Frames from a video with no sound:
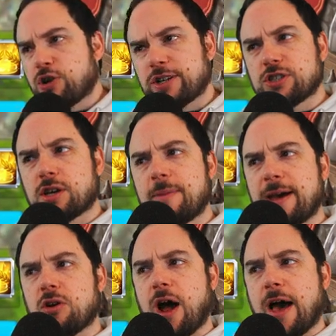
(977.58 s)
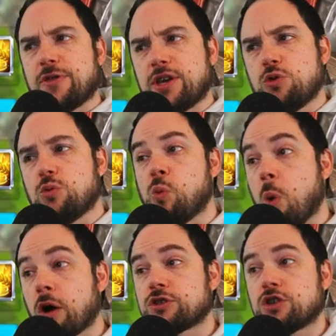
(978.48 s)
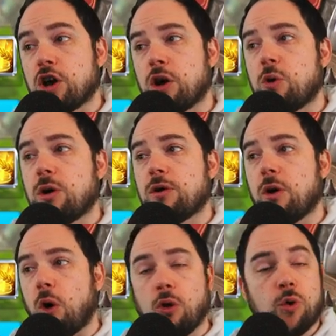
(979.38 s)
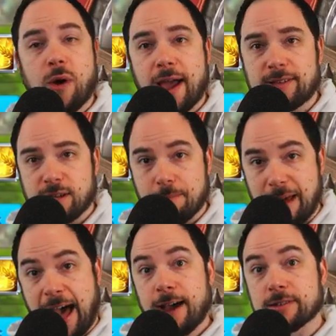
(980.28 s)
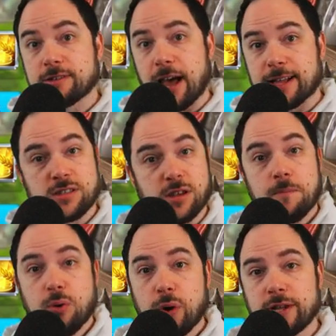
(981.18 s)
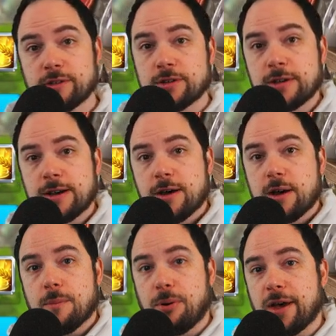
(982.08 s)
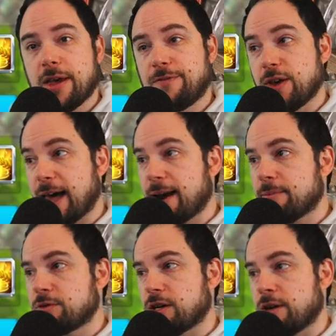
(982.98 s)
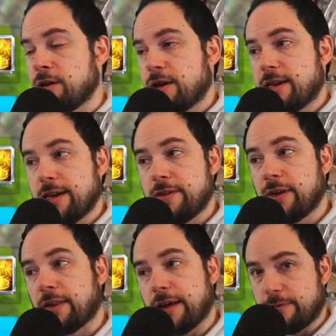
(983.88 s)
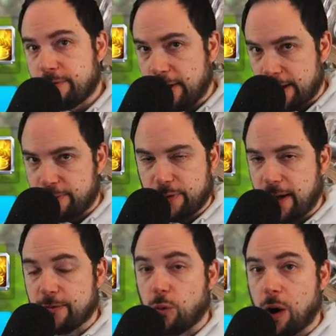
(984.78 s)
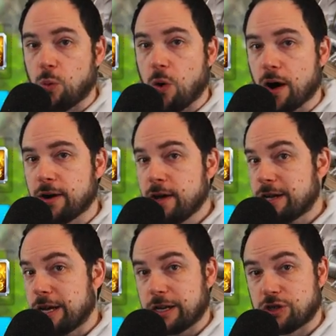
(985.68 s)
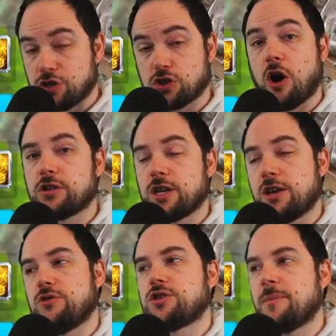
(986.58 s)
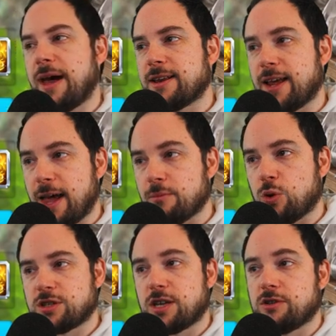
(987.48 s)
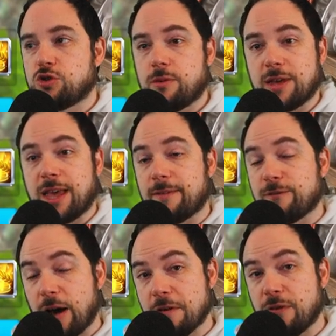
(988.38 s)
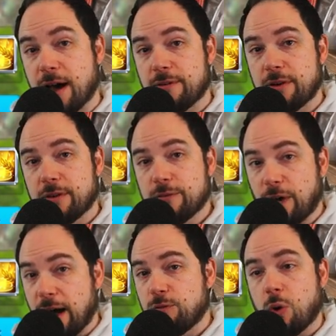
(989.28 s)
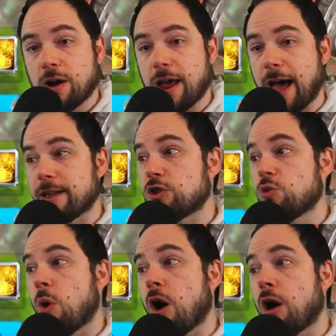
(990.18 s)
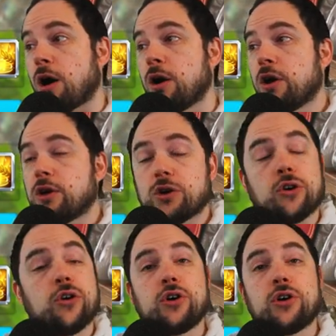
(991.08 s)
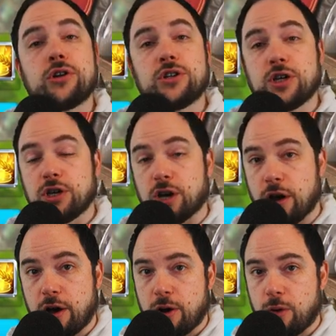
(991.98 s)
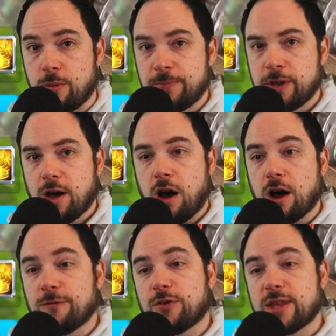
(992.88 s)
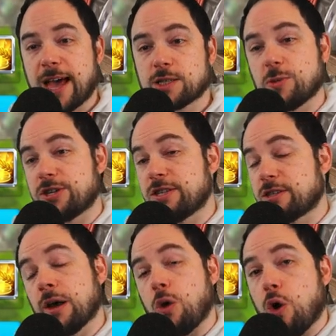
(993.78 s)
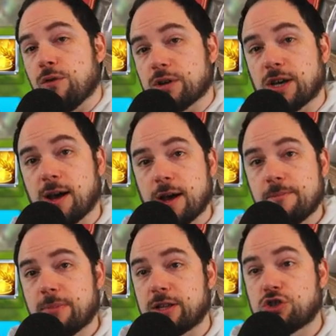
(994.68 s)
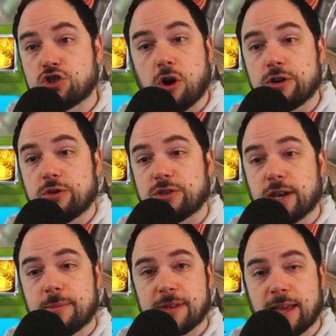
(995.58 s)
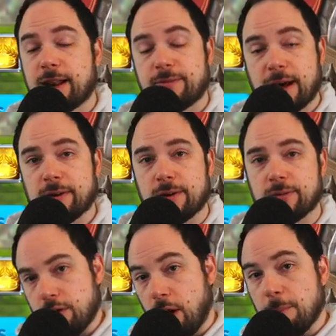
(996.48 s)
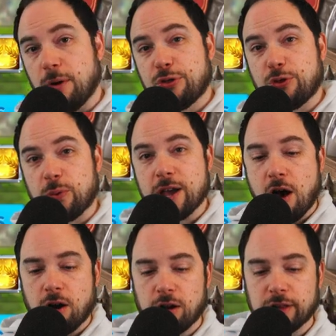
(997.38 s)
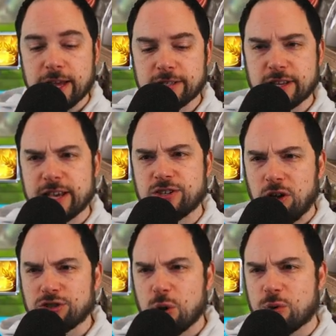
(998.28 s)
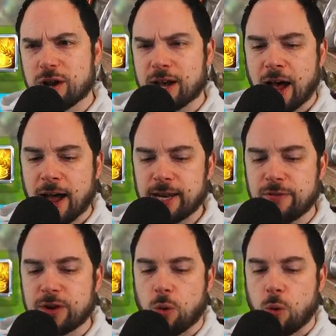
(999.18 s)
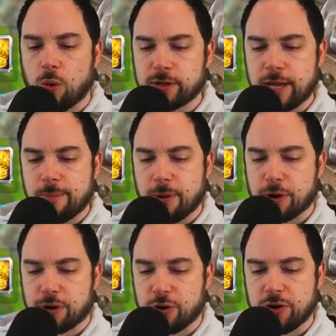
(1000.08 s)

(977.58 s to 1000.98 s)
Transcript: Trajan's a commander I think you would want to go all the way to max at some point. But if you get him to even like 5511, you can start to use them and you get more skills to them. You get 5 5, 5 1, and you are good to go. Hunt for the expertise skill over time, but start using him and getting value. Number three on our list is also kind of an oldie but